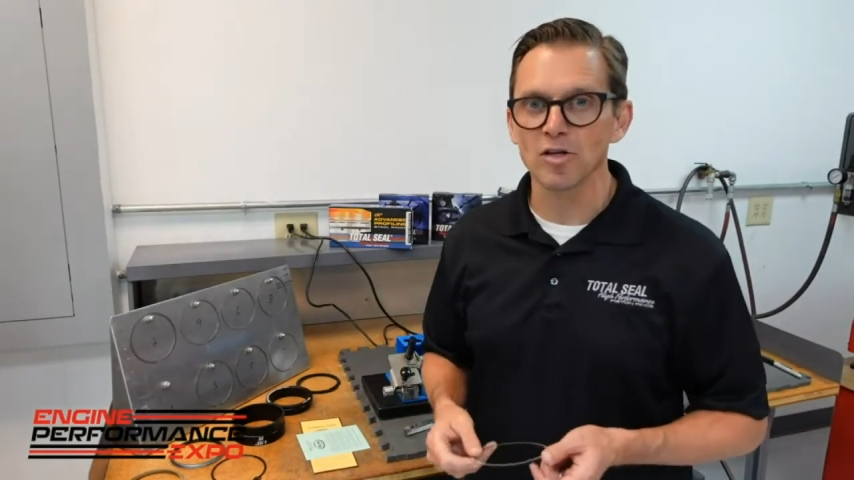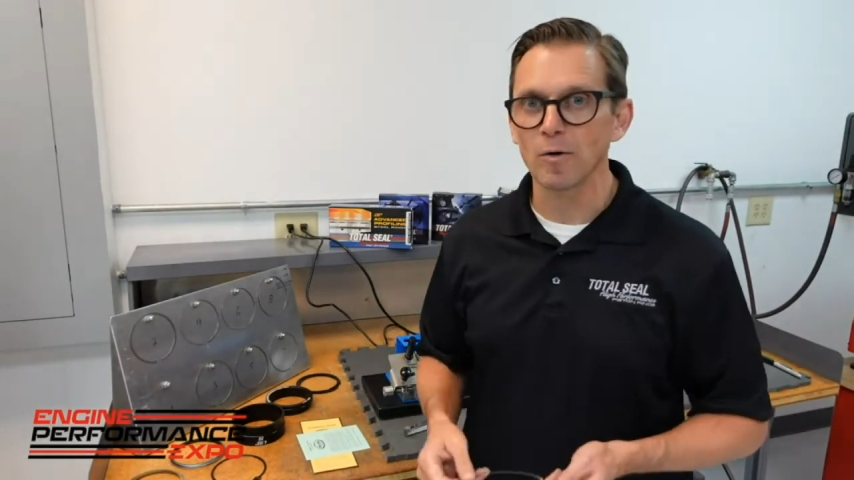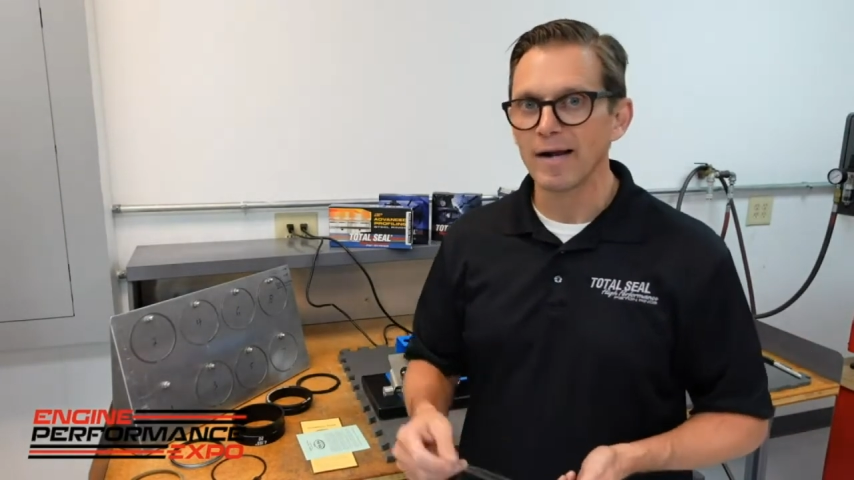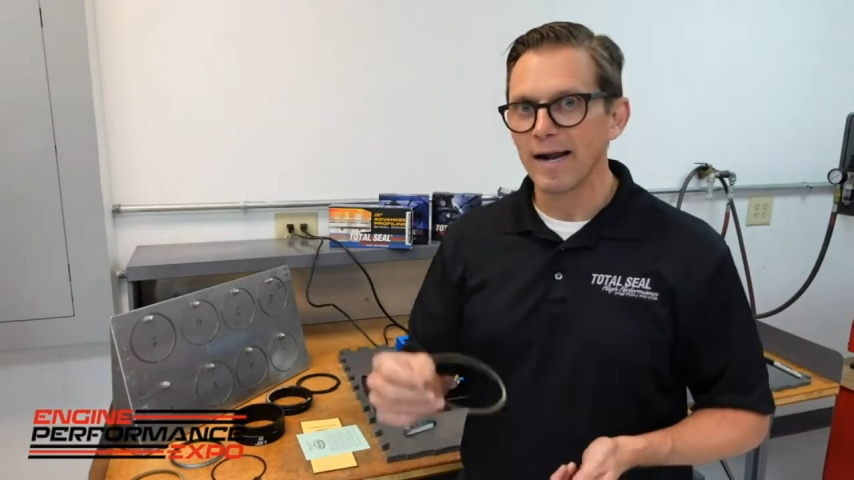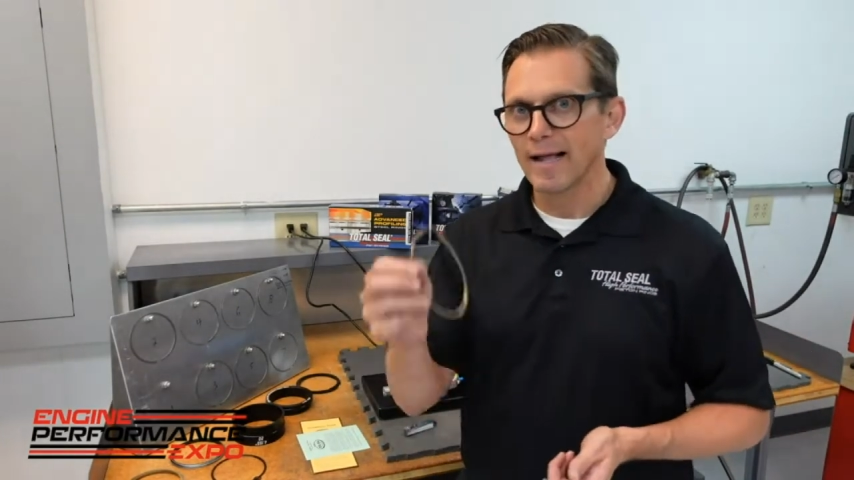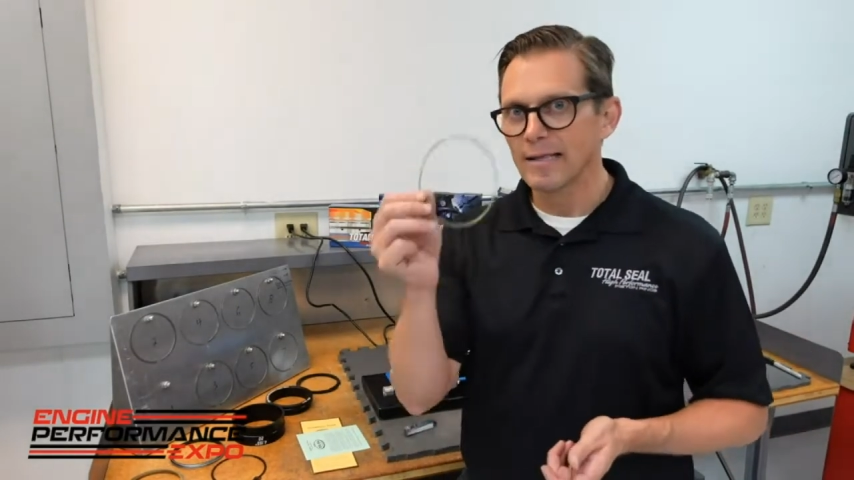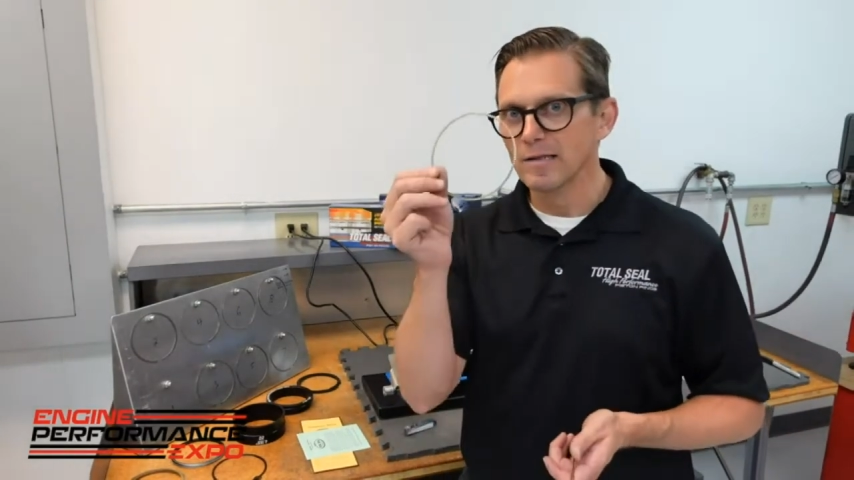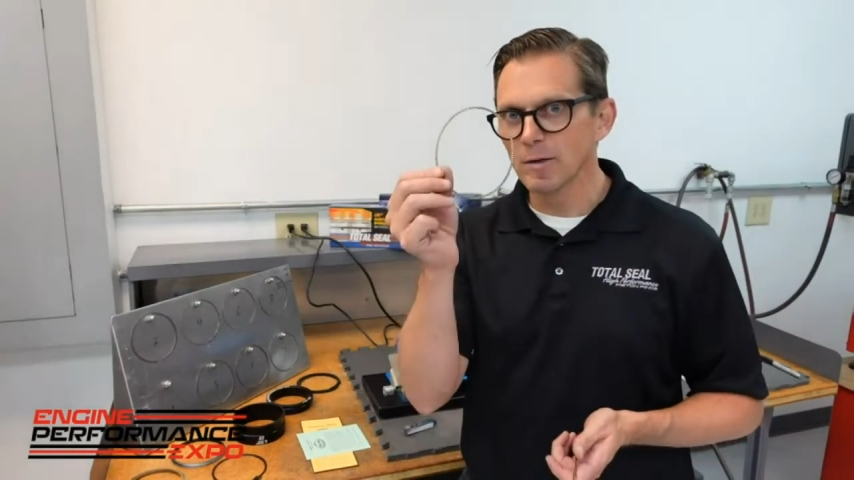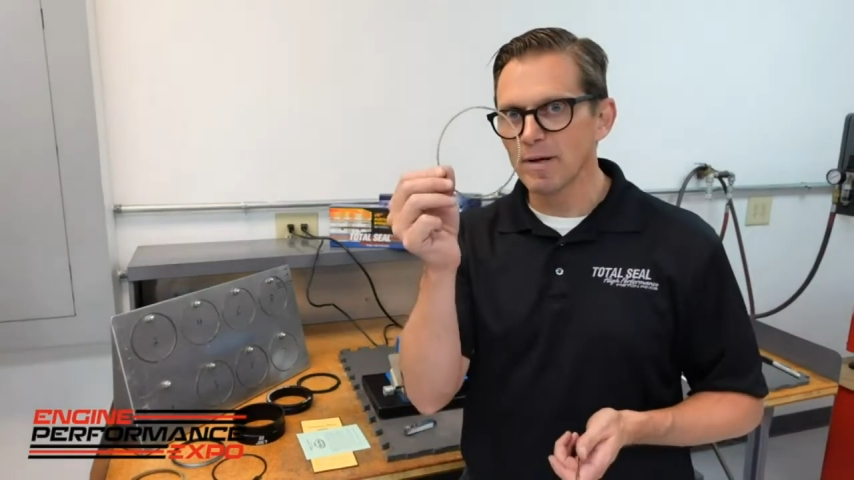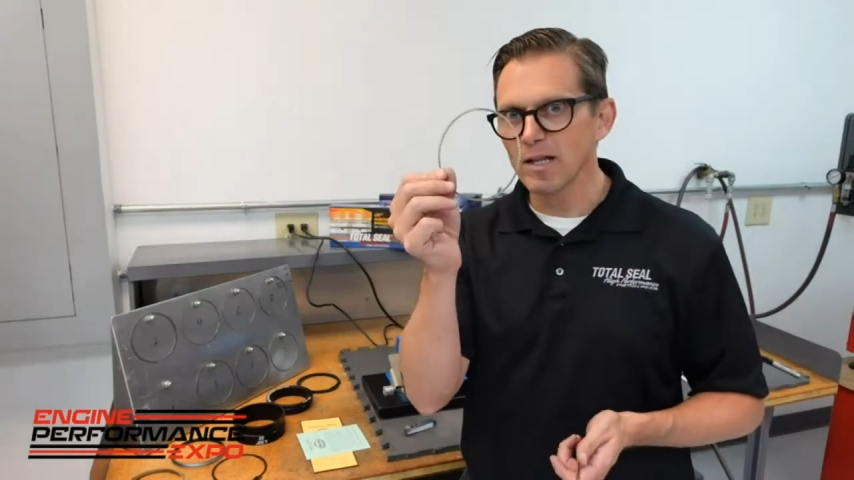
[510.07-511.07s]
So a
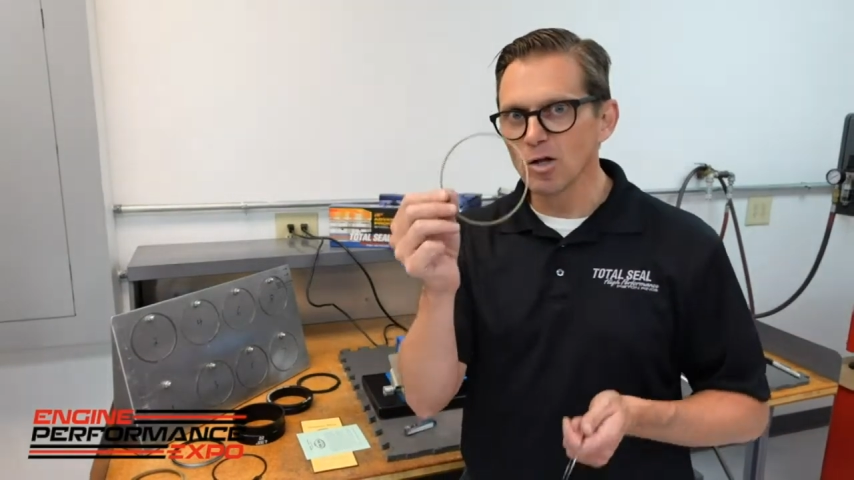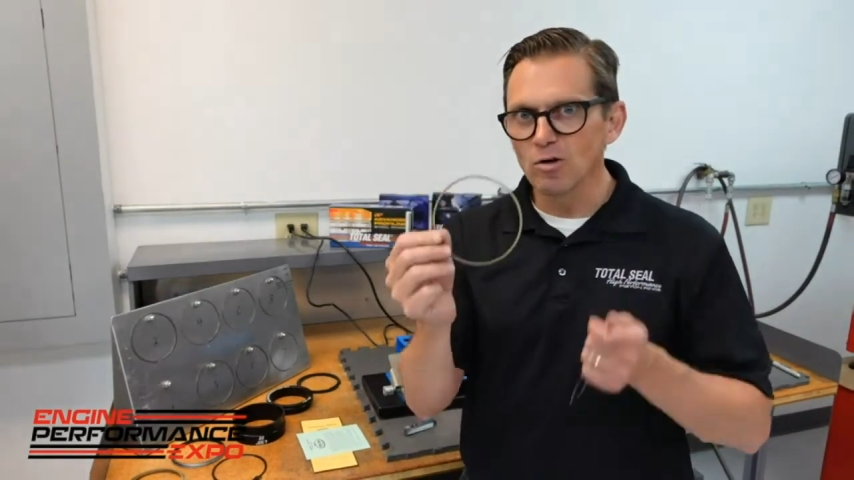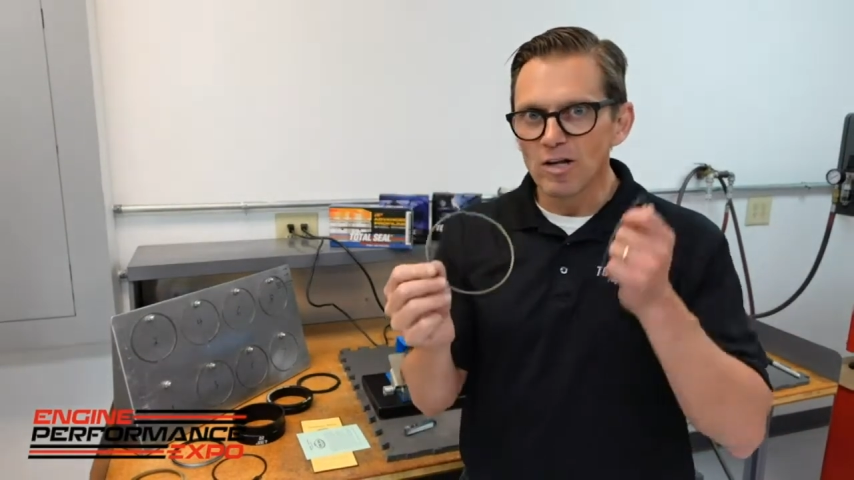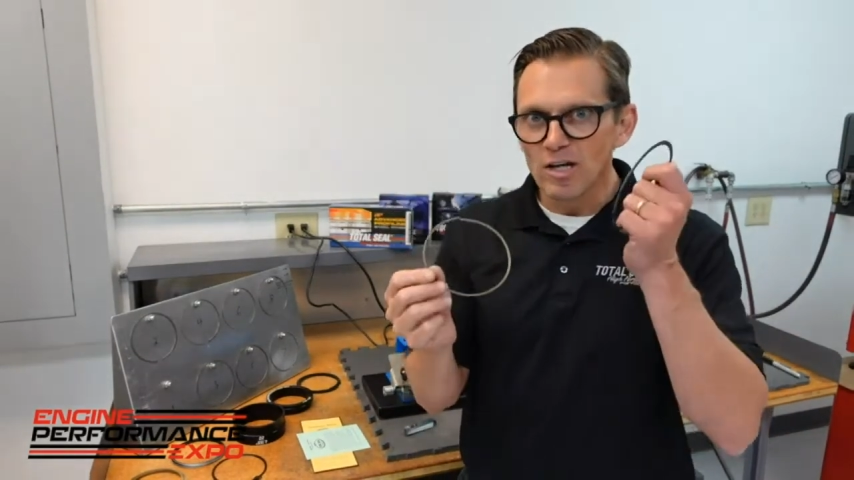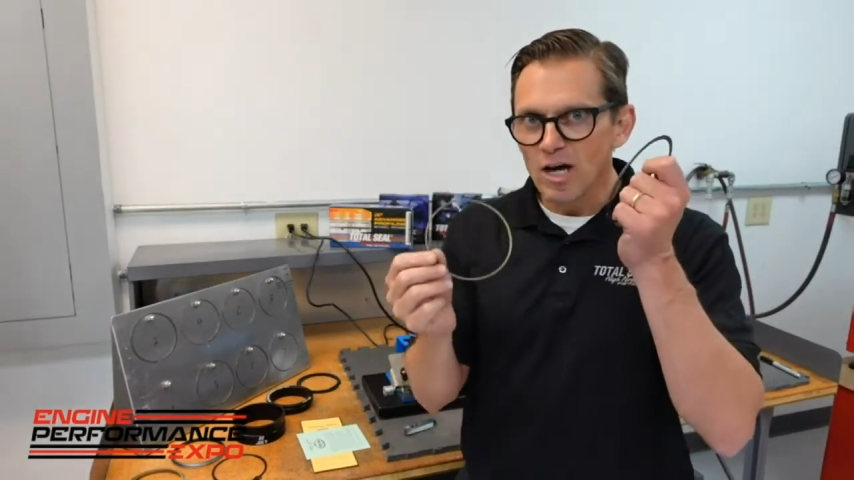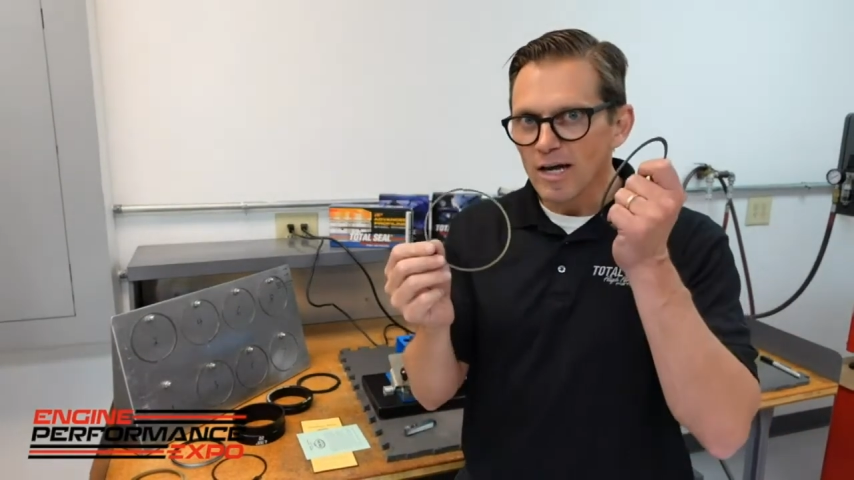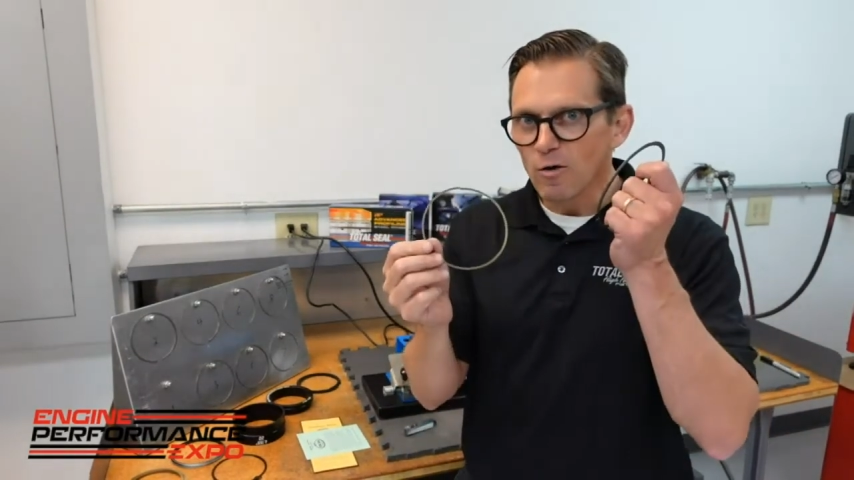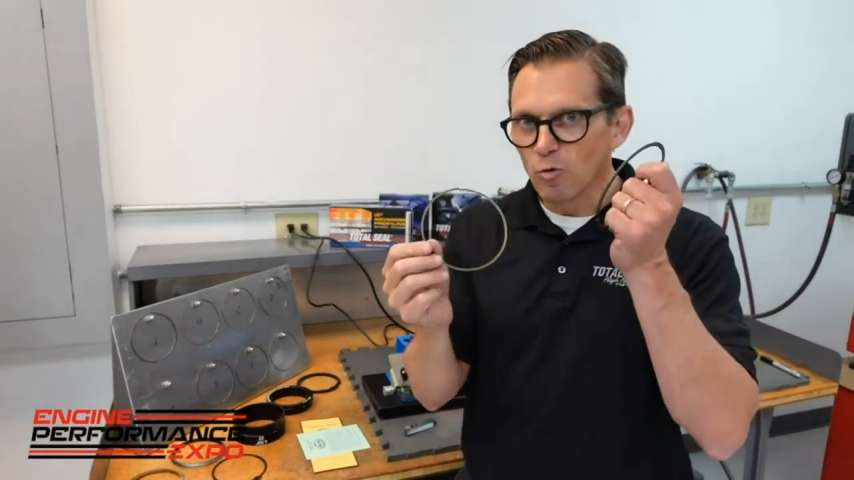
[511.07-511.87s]
little bit of little